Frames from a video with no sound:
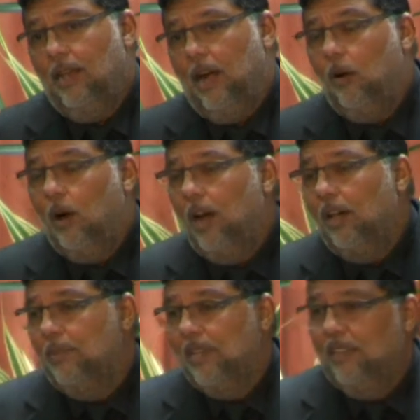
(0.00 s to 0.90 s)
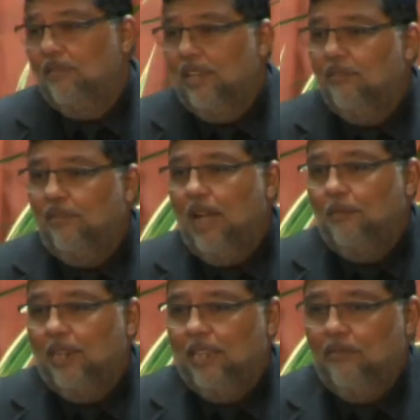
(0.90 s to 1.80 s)
our unbelieving
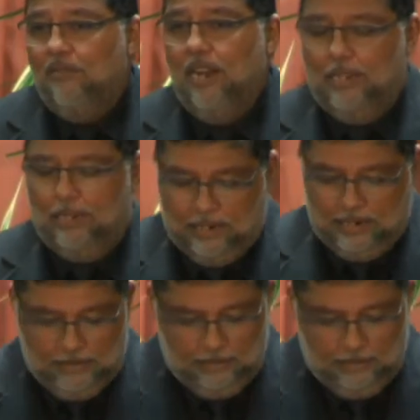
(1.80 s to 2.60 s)
family and friends?